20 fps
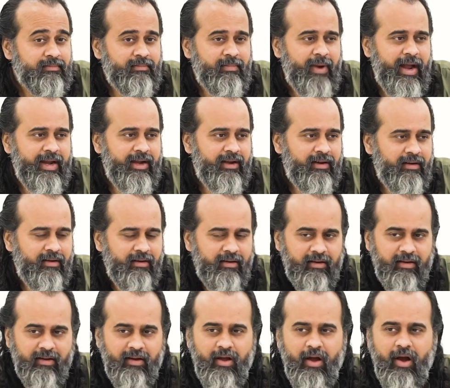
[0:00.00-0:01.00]
mind.
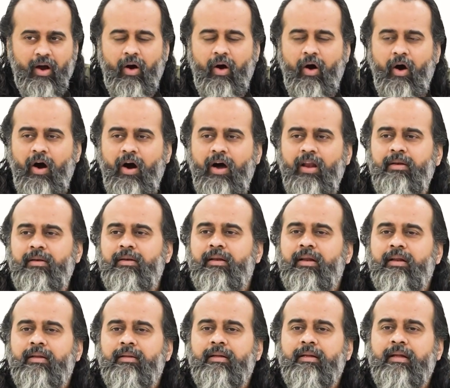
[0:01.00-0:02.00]

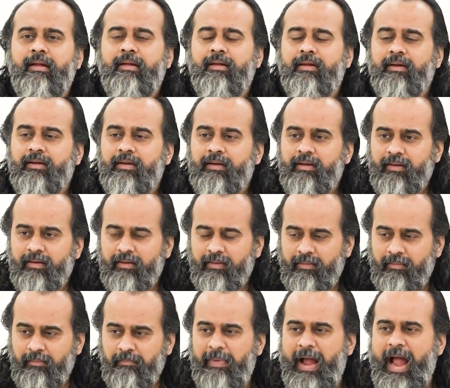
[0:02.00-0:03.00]
All
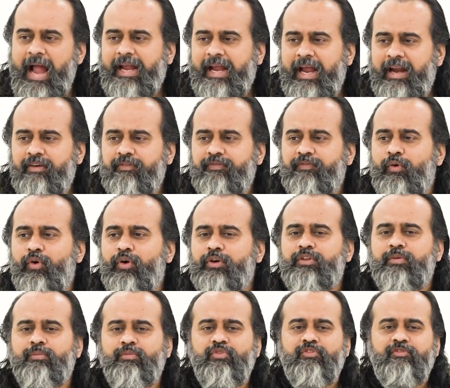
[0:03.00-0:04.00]
back and
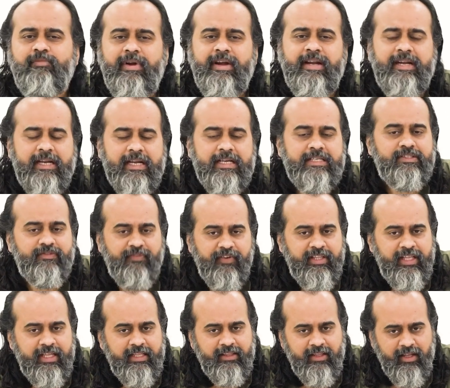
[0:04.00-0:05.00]
forth movement is
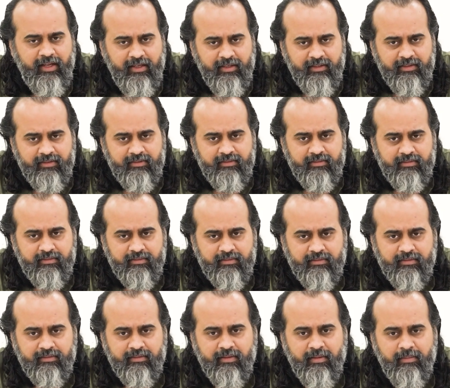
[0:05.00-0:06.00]
within the mind.
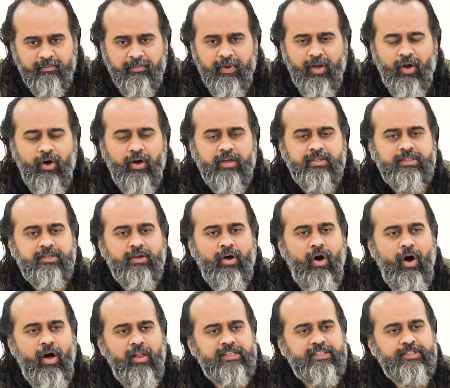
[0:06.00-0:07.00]
Because
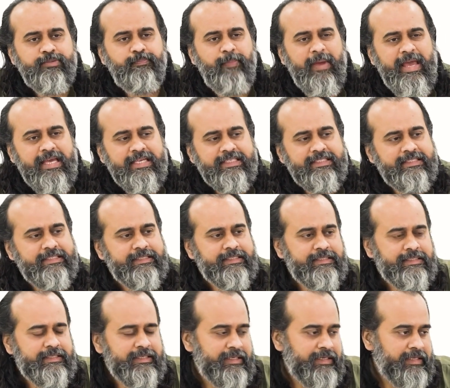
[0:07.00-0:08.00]
all space
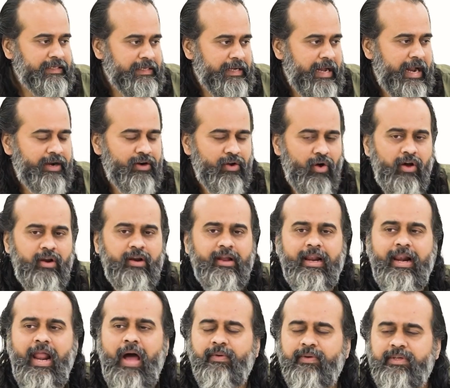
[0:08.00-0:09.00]
and all
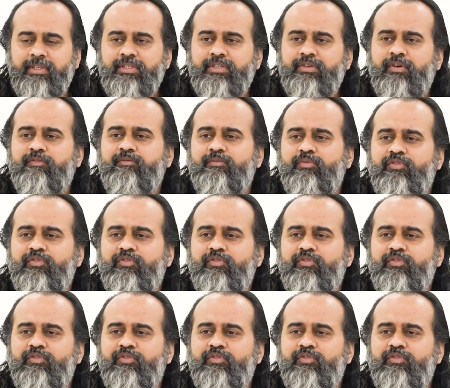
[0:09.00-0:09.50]
allowance of